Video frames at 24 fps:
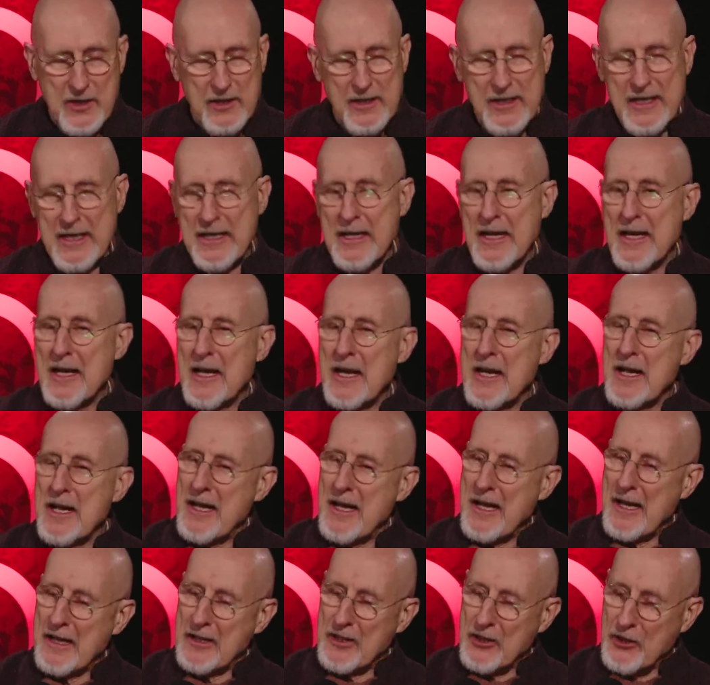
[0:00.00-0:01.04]
And he
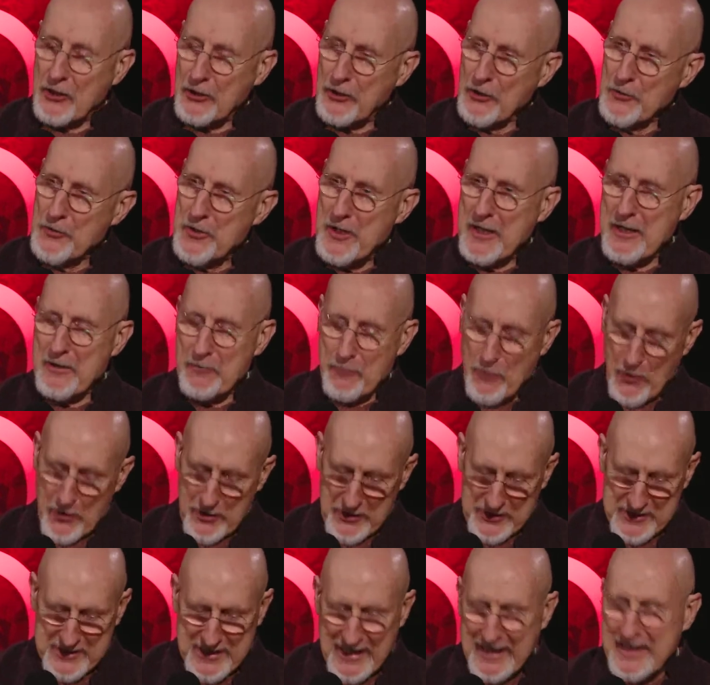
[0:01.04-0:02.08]
included he wrote
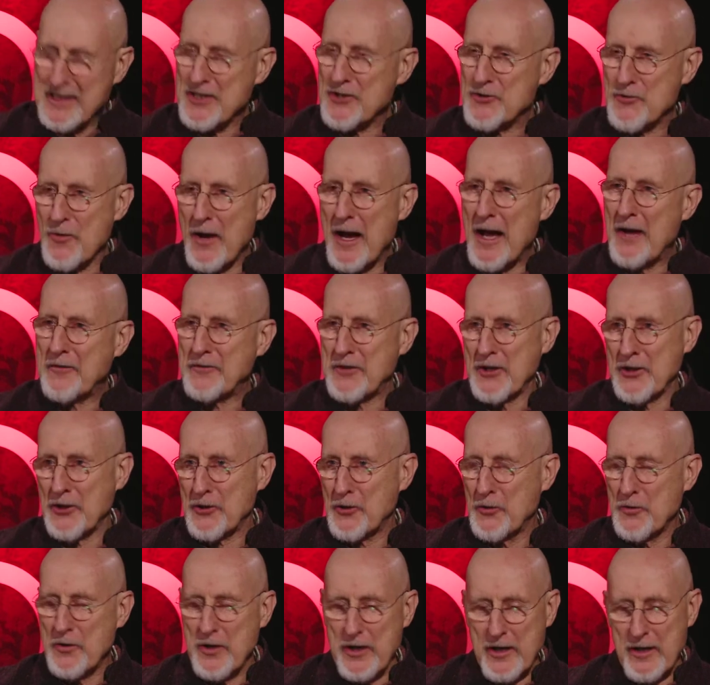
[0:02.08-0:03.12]
a second draft
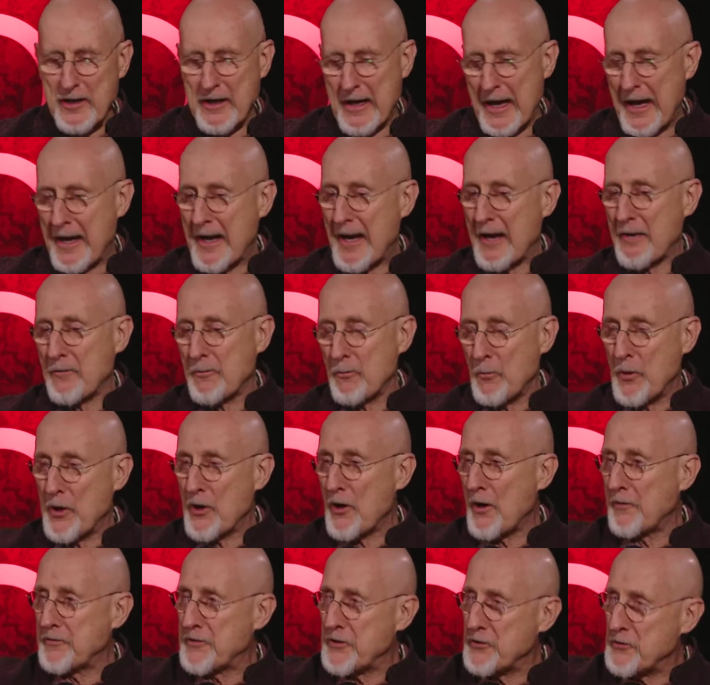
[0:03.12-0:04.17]
included it and i went
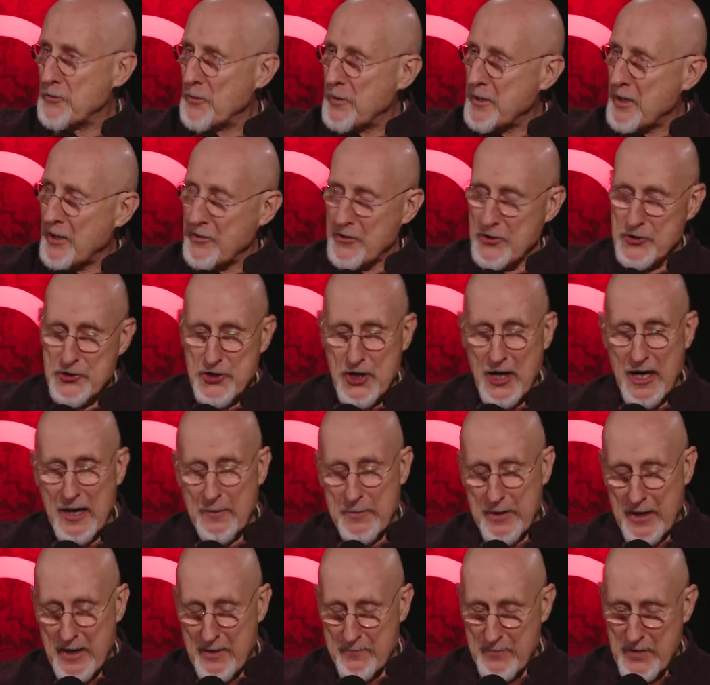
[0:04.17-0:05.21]
off to do another
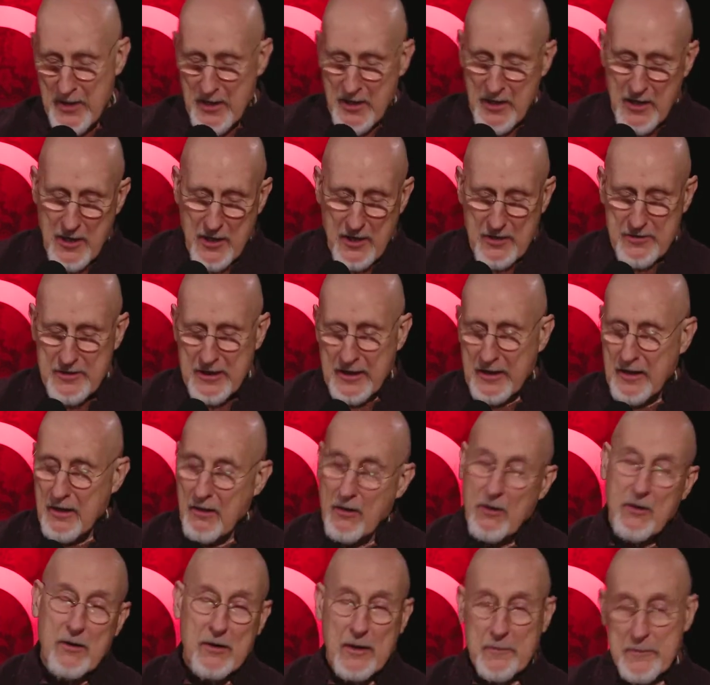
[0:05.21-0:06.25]
job and i'm thinking
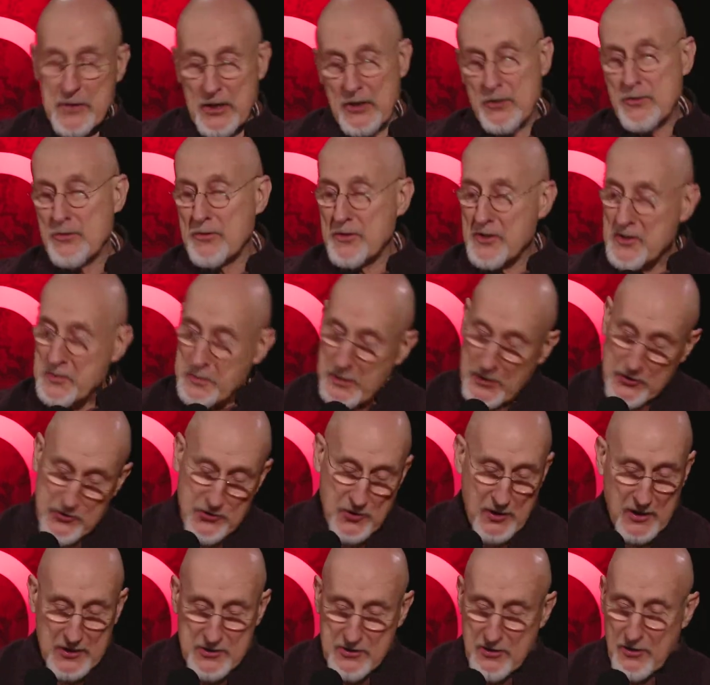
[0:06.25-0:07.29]
oh i'm going to do this
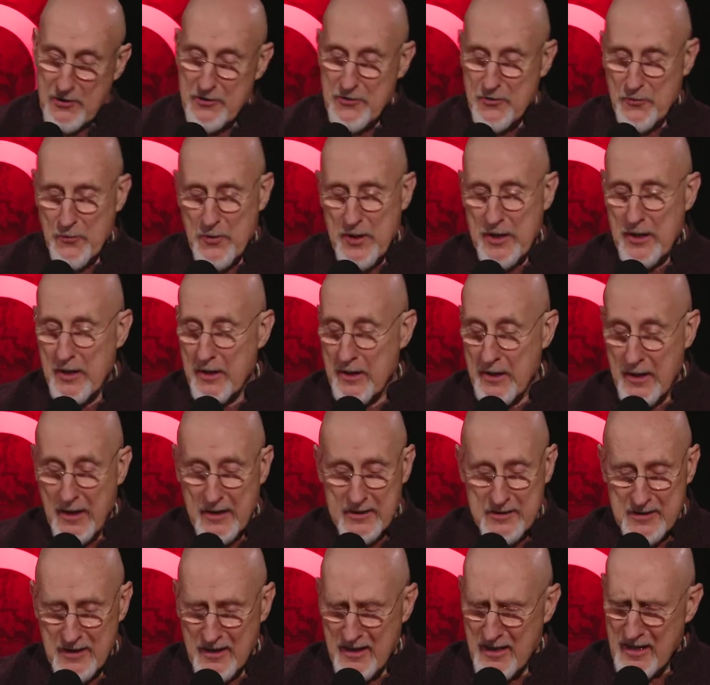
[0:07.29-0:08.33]
picture i started to read it and i
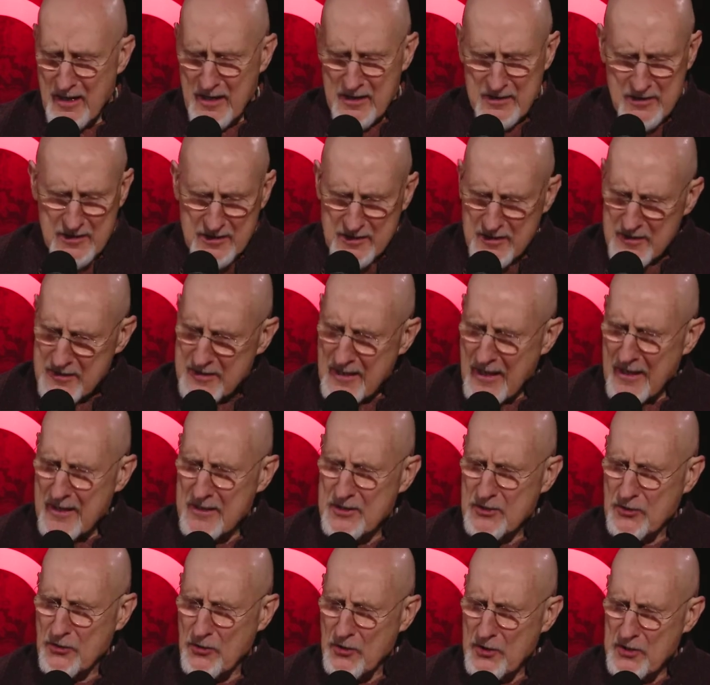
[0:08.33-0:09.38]
said this is not
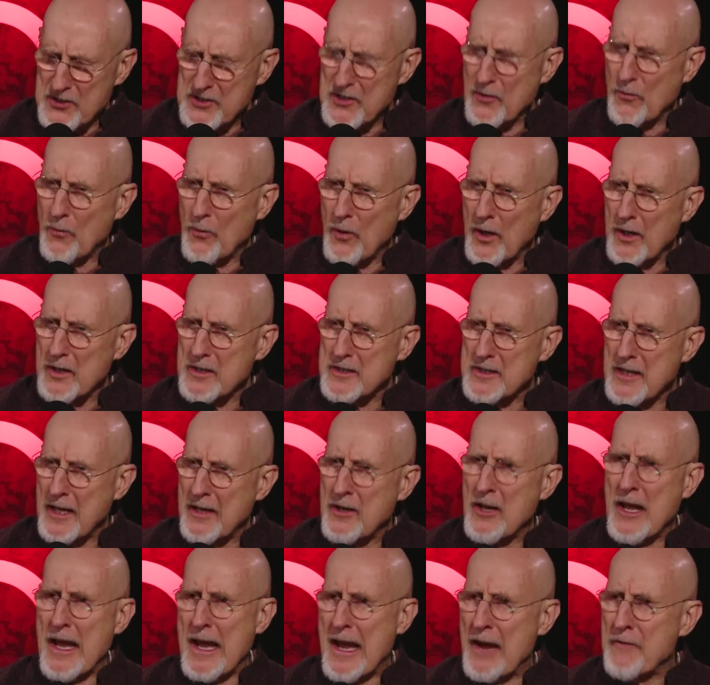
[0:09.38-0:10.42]
as good as it was
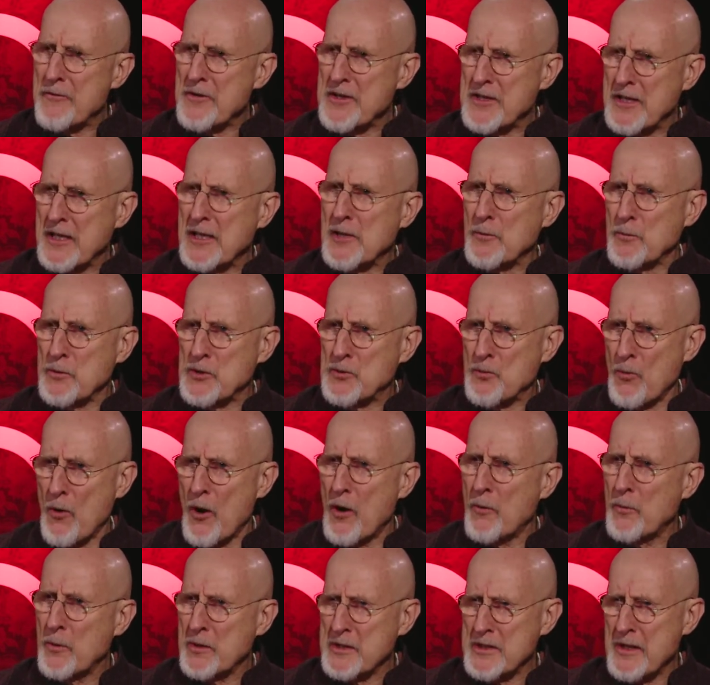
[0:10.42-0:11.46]
and everything that was
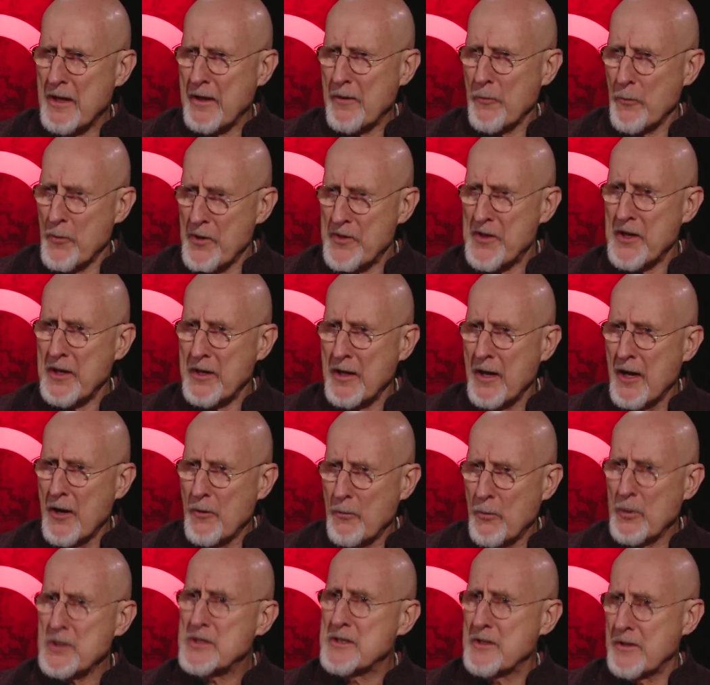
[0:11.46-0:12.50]
wrong with it with it
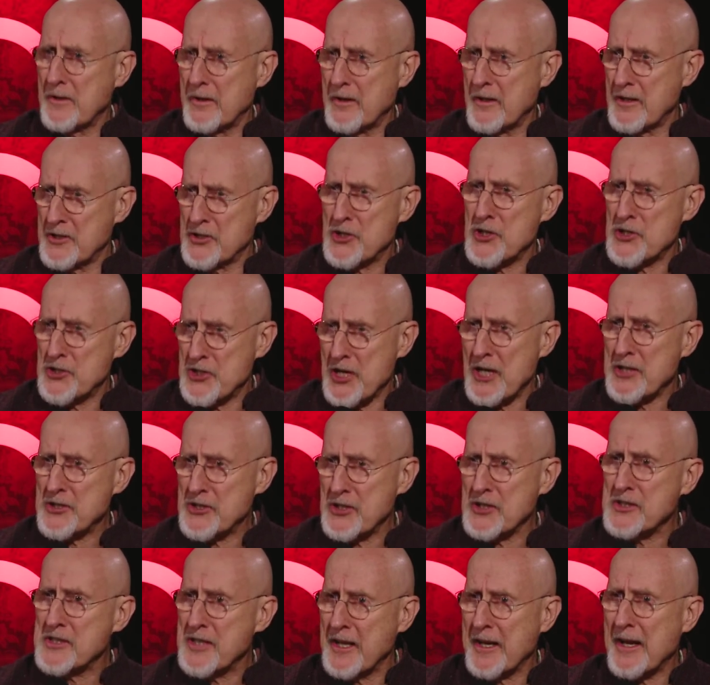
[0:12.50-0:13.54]
was the
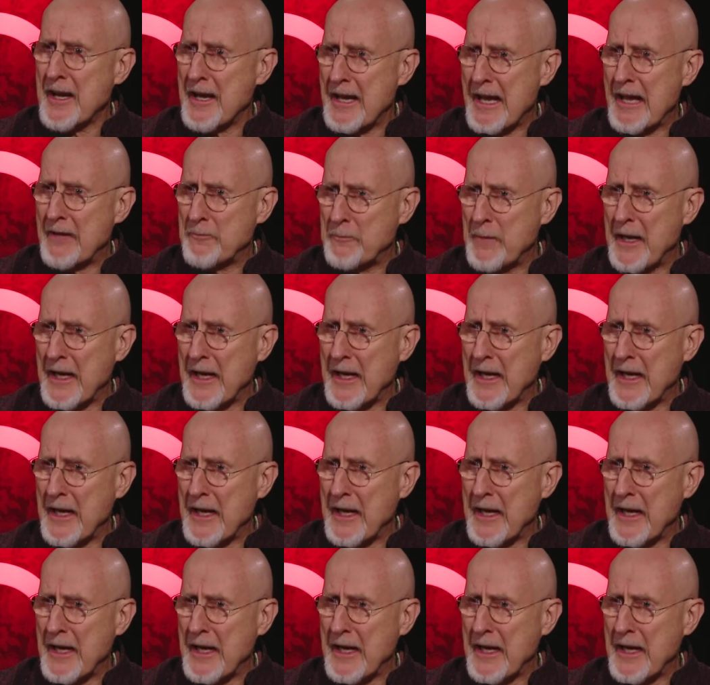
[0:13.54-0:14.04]
suggestions that i had